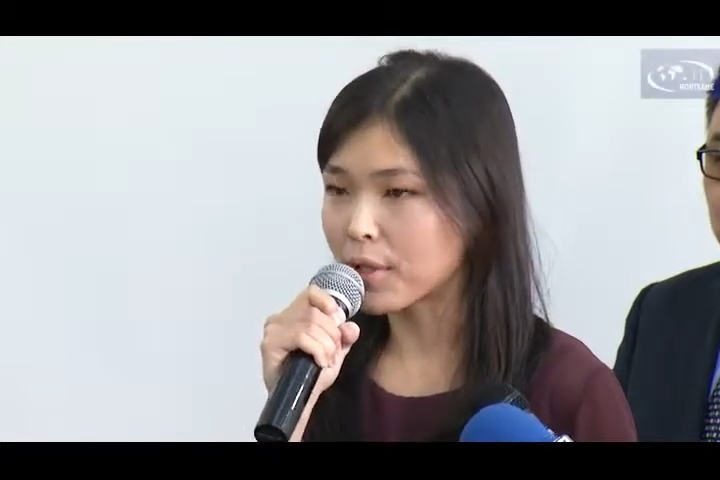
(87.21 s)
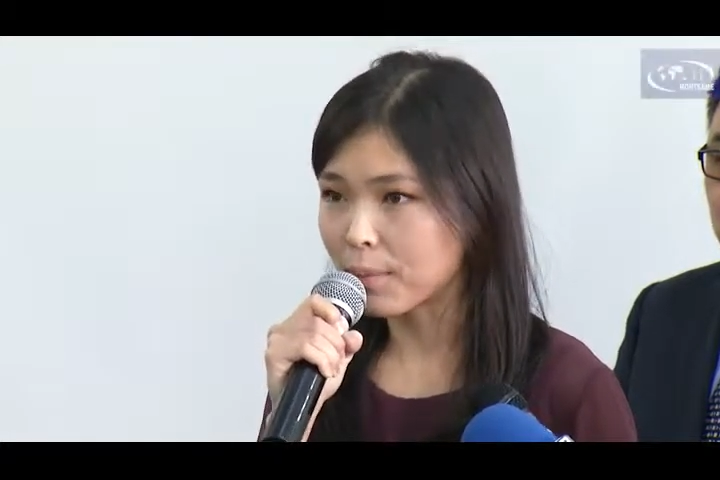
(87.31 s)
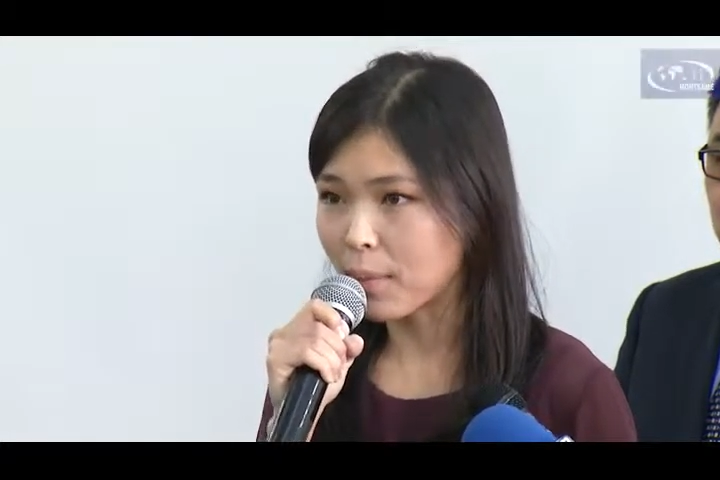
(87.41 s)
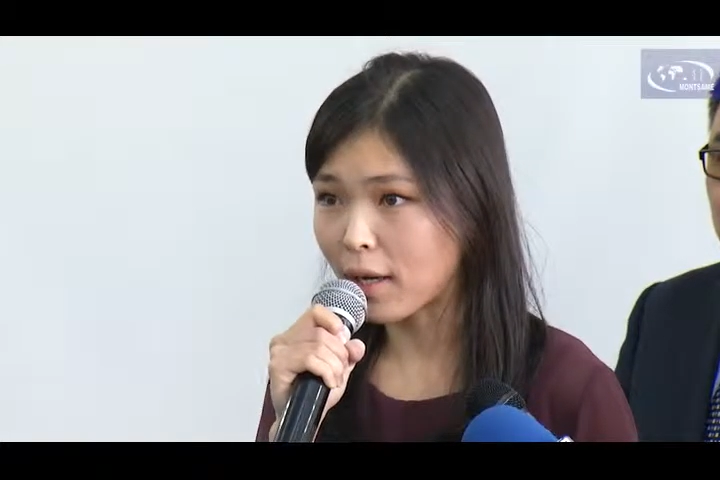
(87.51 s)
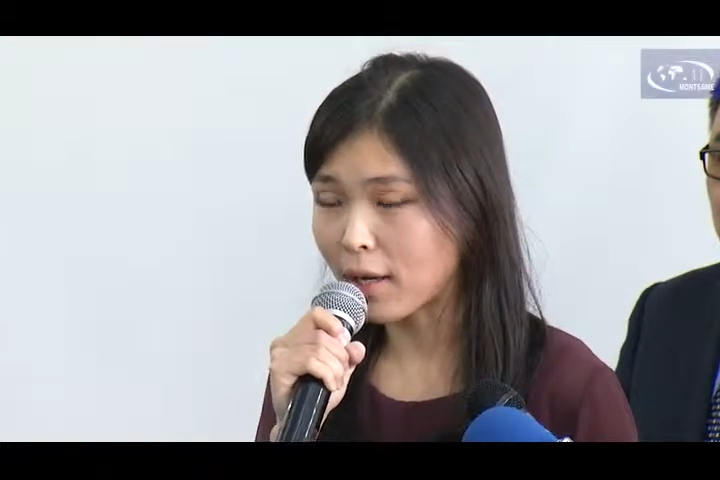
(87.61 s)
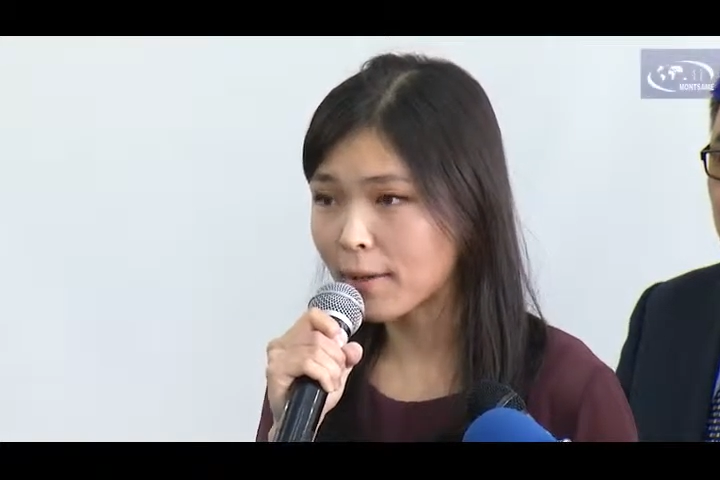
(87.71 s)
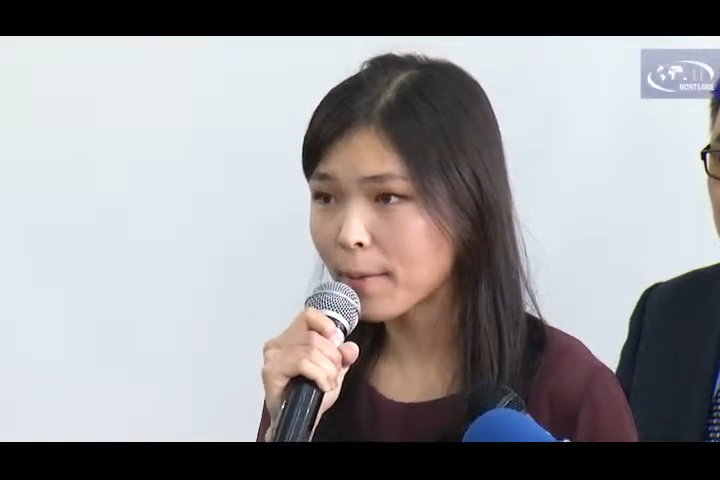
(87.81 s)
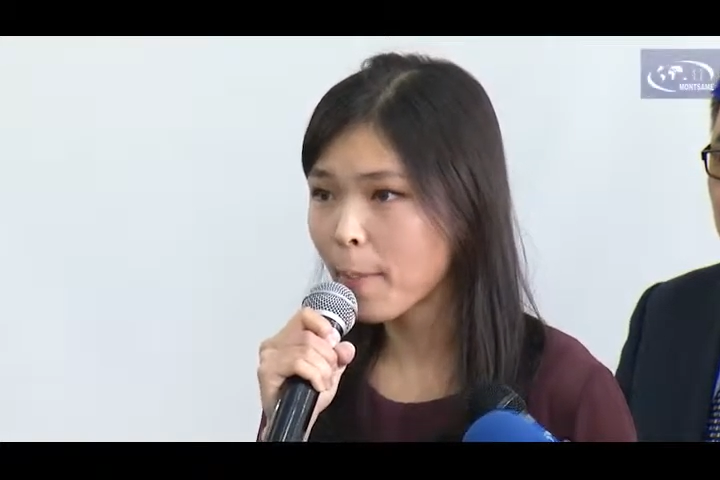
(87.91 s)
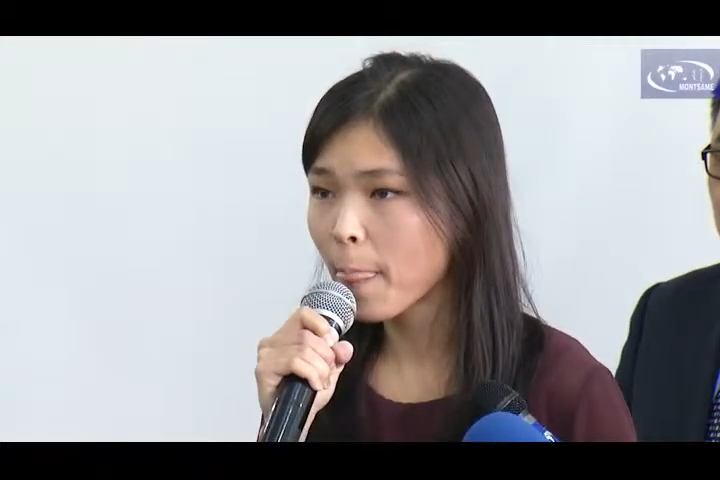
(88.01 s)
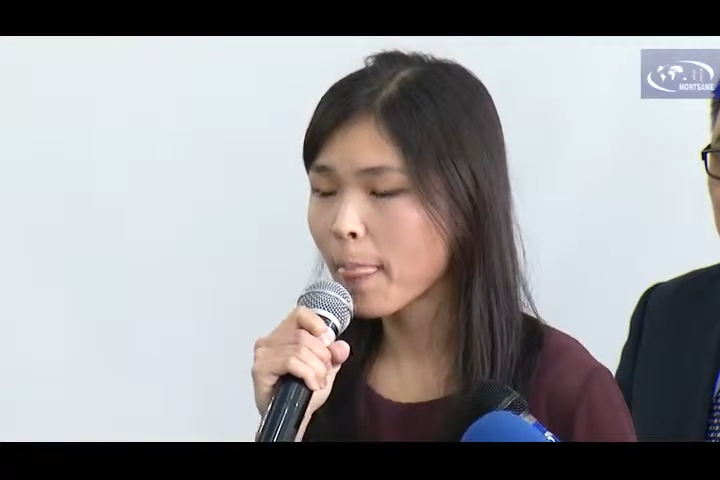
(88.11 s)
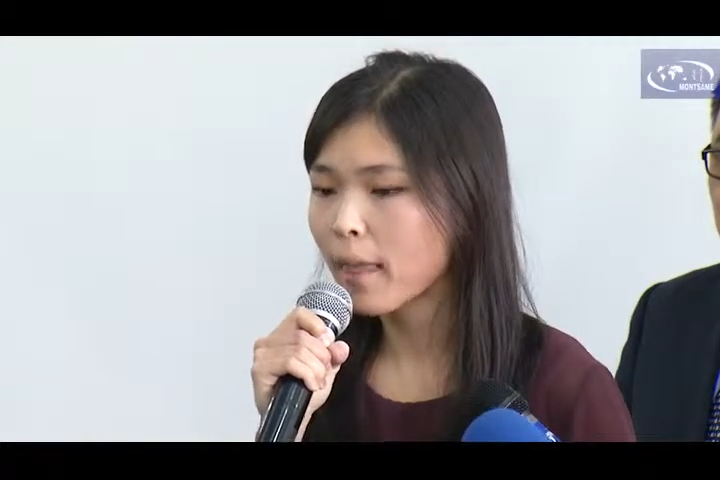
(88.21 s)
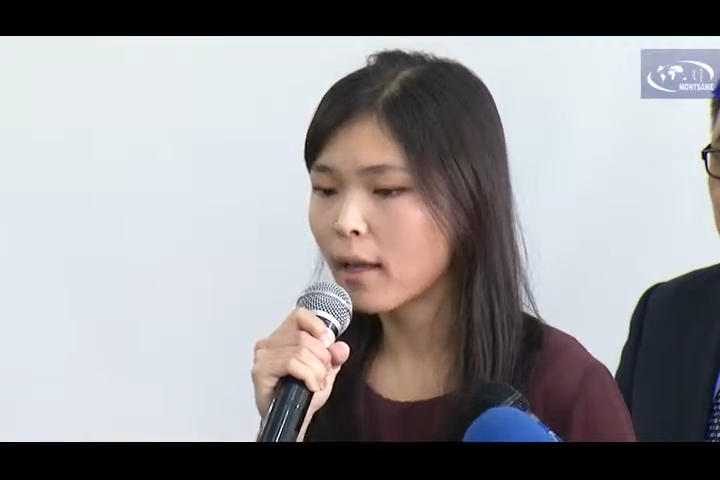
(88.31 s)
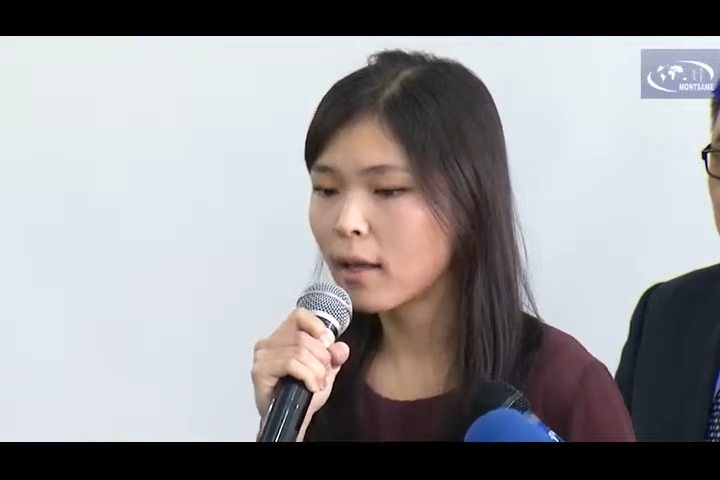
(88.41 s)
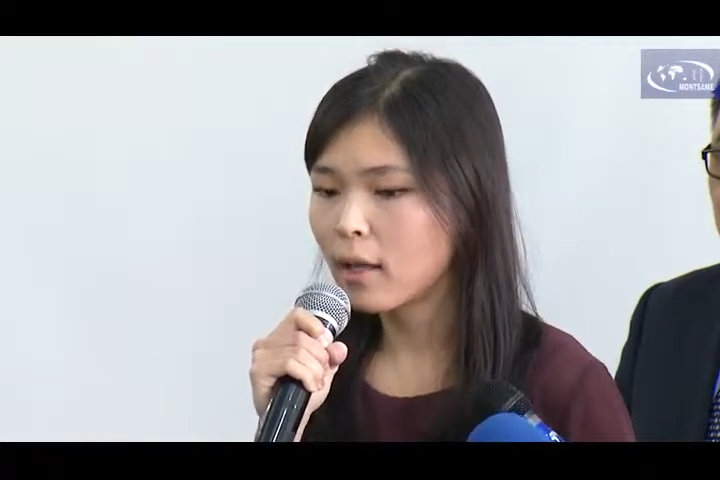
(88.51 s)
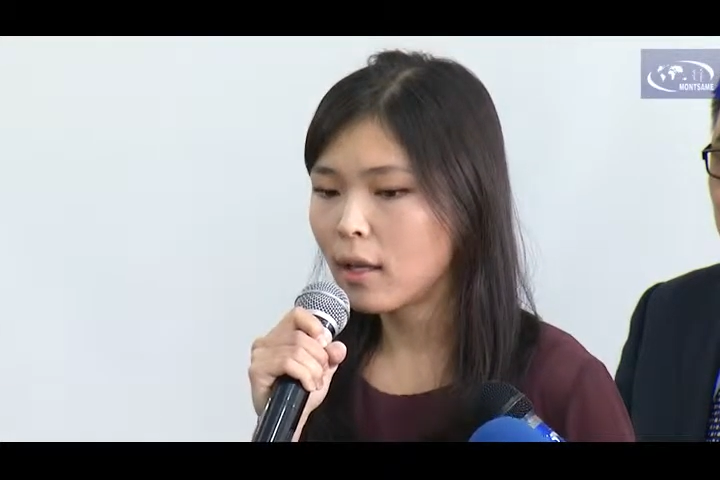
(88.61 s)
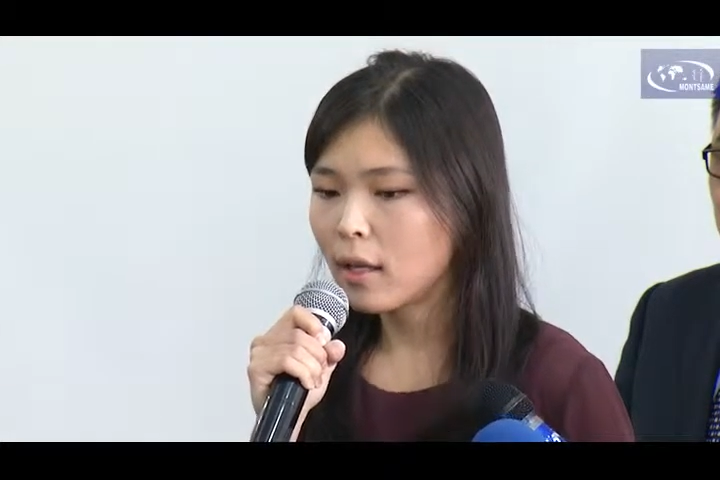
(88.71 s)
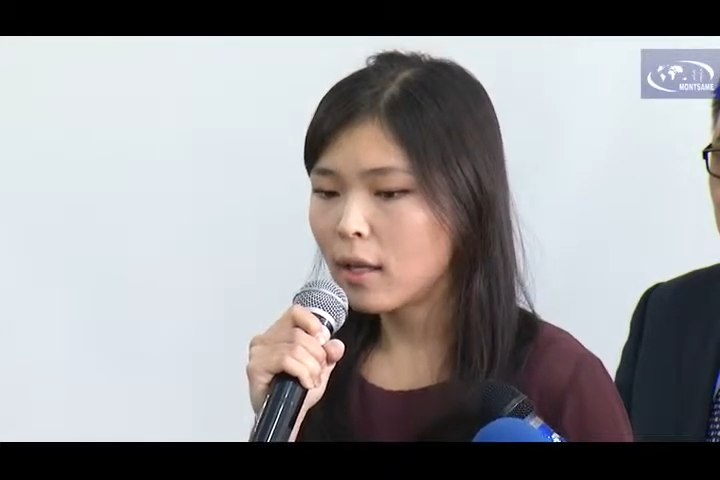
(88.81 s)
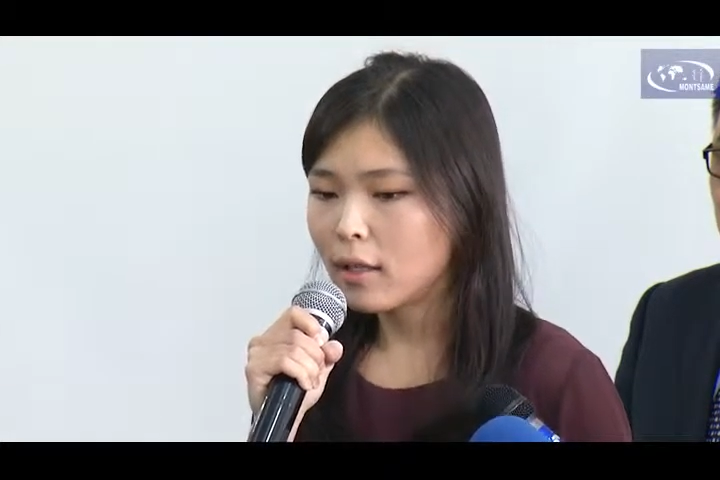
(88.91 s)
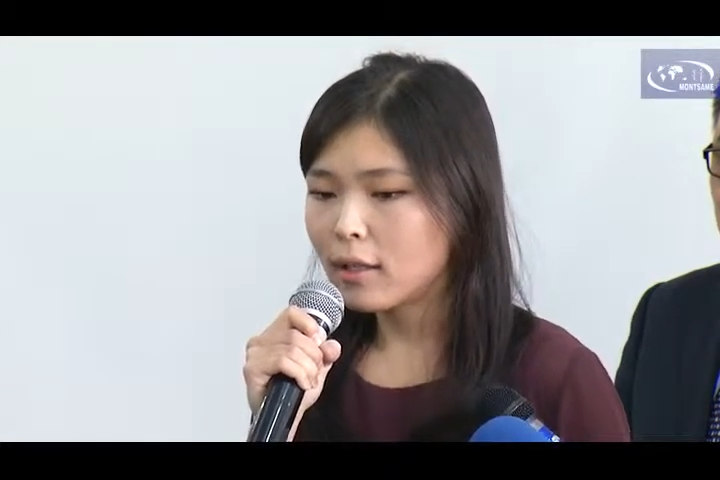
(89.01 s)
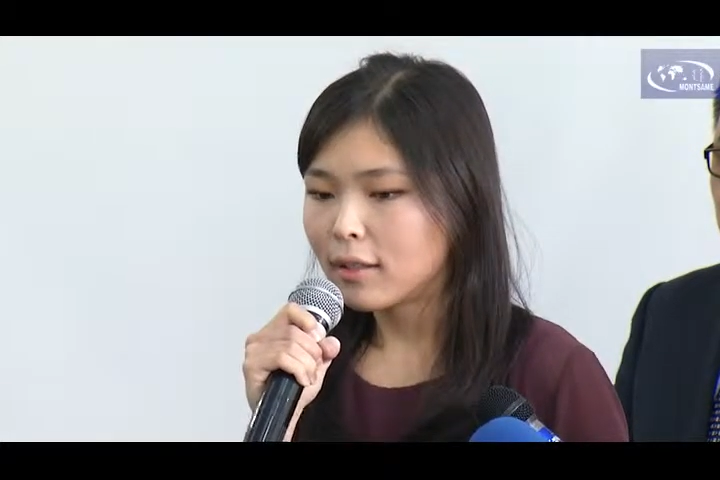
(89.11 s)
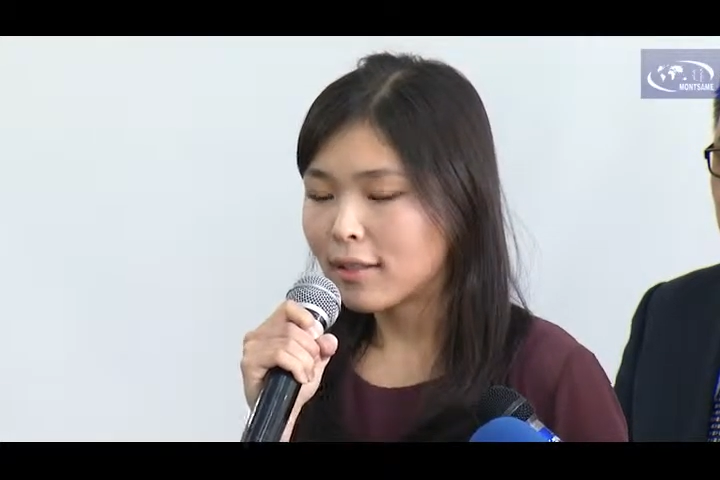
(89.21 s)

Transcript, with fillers: I think that she would be very glad